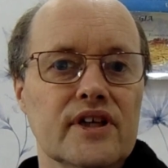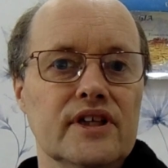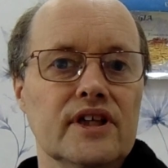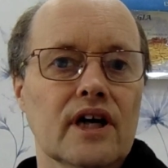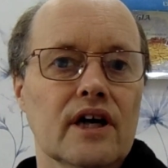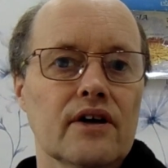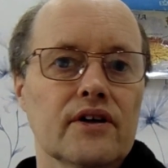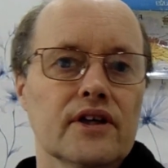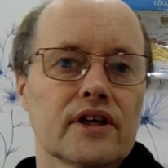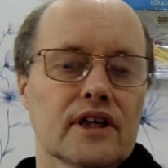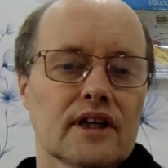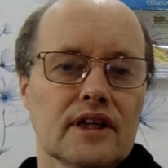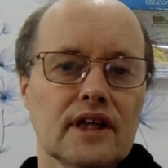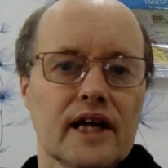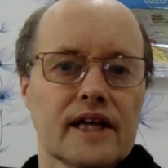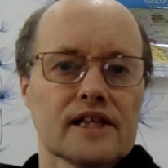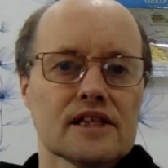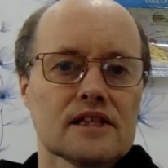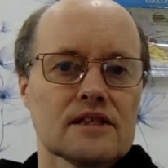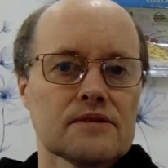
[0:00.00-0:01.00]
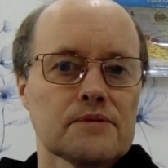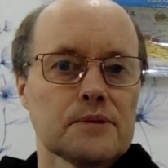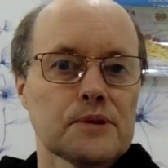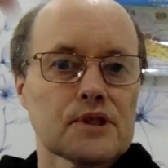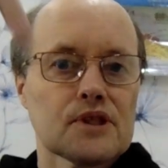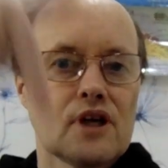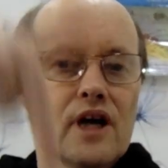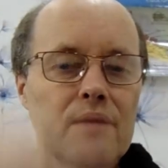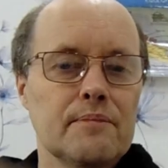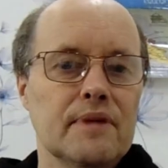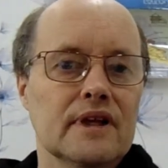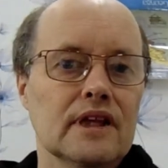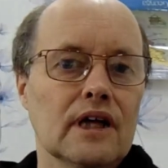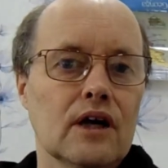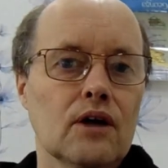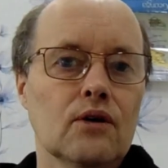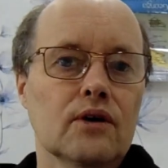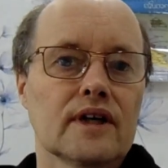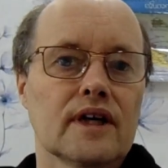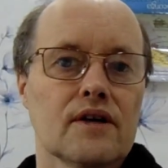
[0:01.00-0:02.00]
video, you can like and subscribe
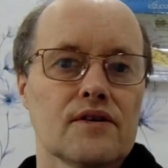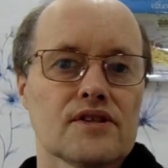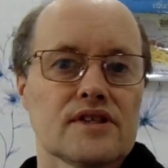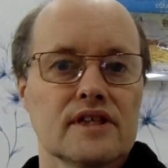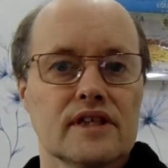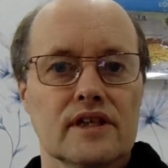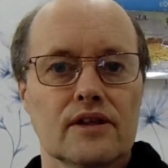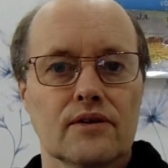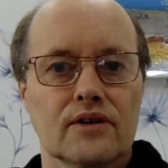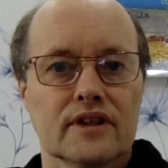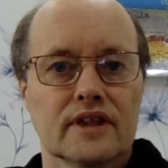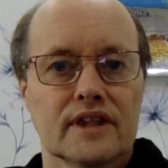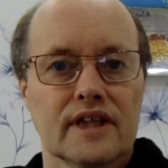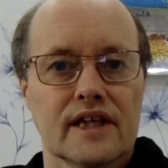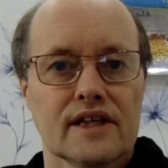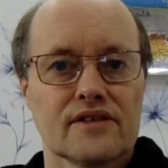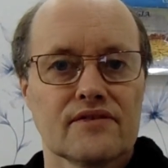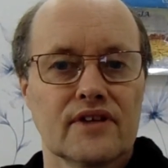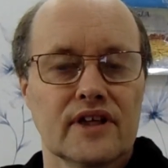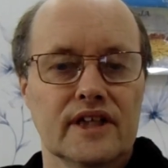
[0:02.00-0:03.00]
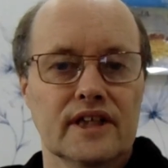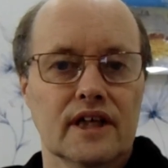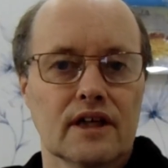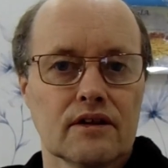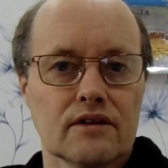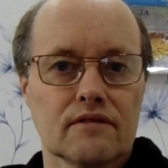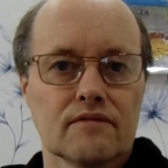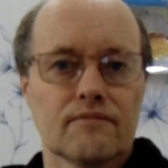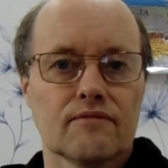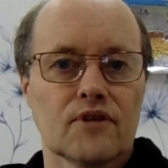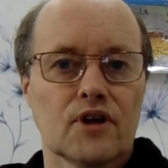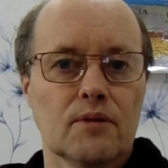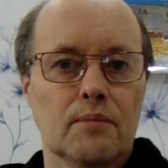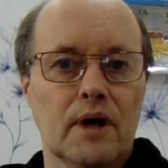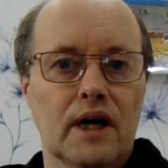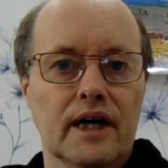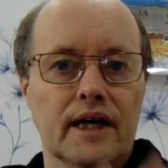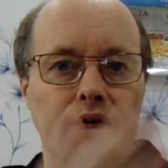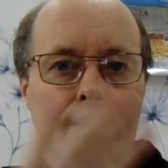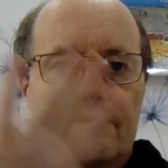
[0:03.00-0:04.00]
below, and I'll see you on the next video.
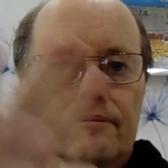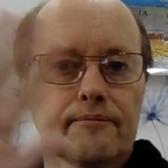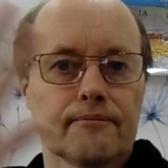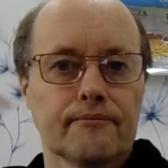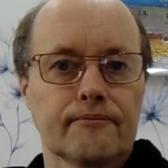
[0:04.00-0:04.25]
Goodbye.